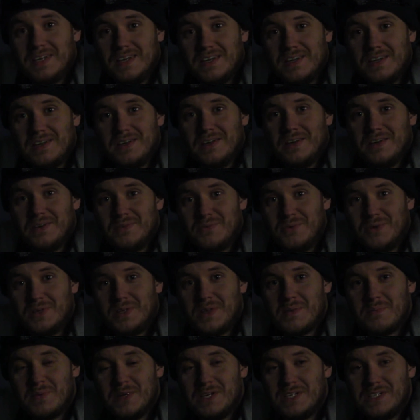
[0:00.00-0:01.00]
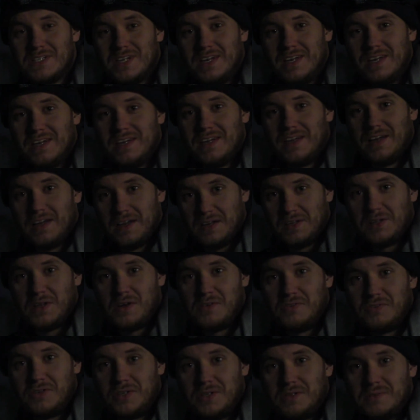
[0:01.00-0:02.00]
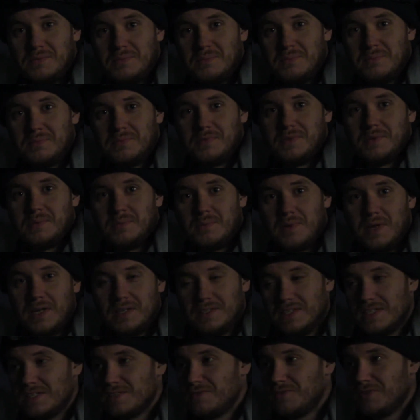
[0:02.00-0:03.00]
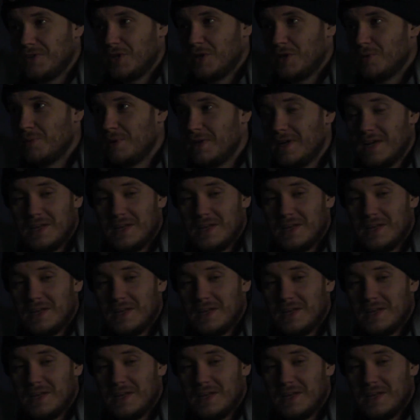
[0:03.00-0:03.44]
I really appreciate it. I had a lot of fun at least filming.